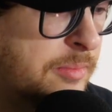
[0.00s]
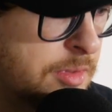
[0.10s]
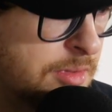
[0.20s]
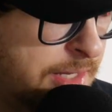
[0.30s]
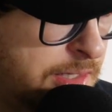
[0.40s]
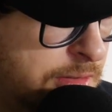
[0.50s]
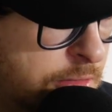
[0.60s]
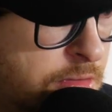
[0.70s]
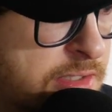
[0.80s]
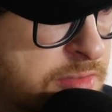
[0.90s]
The lady
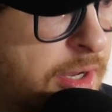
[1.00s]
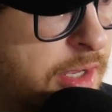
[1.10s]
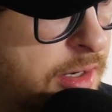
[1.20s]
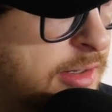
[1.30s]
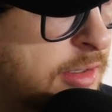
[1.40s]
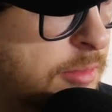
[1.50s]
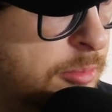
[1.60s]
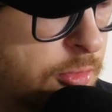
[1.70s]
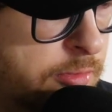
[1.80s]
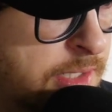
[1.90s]
who cuts my hair,
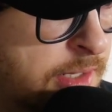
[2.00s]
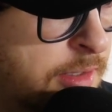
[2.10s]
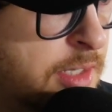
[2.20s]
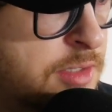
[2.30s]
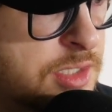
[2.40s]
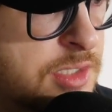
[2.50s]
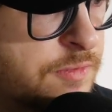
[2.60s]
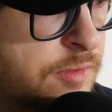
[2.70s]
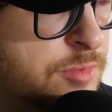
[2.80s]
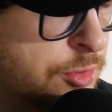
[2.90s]
Marina, she's
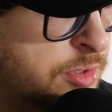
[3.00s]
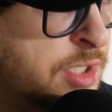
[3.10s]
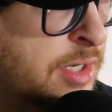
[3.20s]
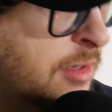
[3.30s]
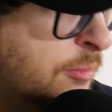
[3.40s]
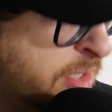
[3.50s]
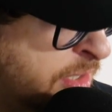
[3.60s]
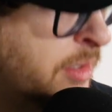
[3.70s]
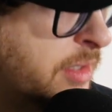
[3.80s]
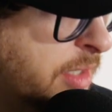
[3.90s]
from Georgia
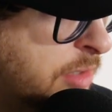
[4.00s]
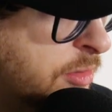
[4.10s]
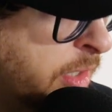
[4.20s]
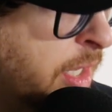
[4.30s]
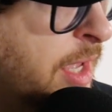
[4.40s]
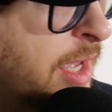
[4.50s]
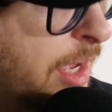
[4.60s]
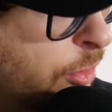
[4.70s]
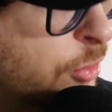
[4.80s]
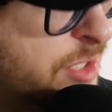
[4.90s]
originally, the country,
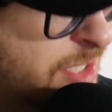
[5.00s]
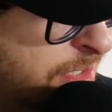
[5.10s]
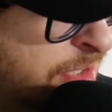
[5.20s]
and her sister